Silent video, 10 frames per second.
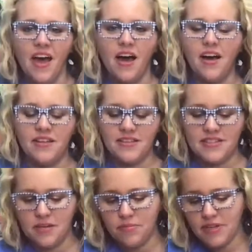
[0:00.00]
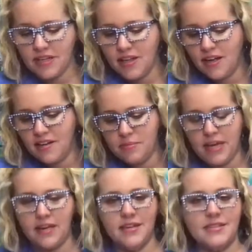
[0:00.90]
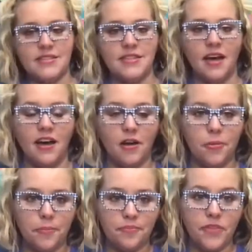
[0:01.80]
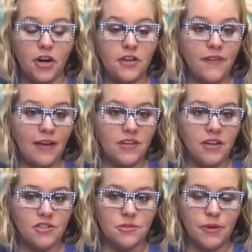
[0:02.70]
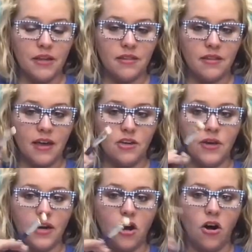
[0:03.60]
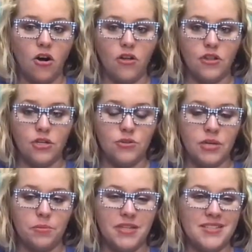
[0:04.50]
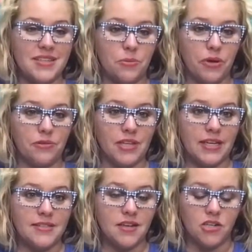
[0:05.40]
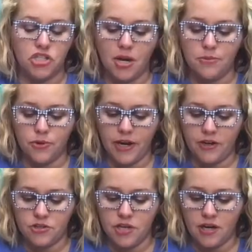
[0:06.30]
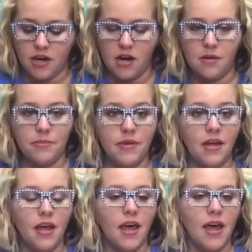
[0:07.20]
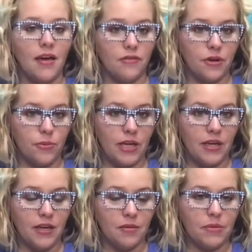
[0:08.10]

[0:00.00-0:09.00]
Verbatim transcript: Uh, the template club is um, thirty five dollars a month, and you get all the new templates that we release on shopdoorhangers.com every week.